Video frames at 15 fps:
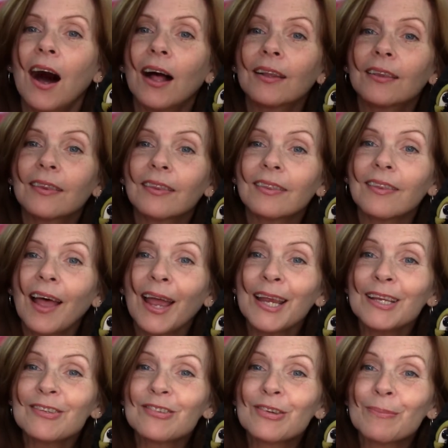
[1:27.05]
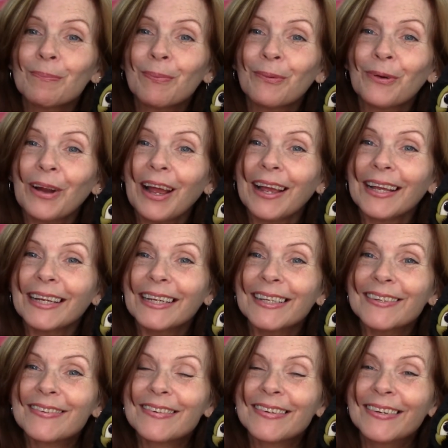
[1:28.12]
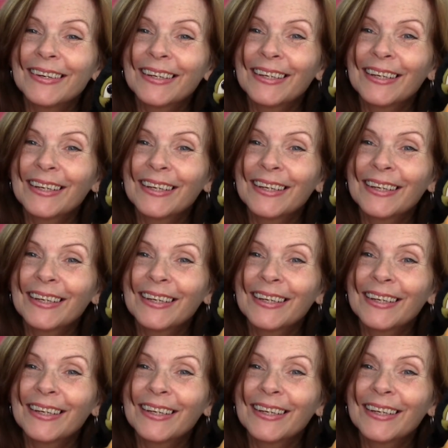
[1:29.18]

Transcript: A light bright.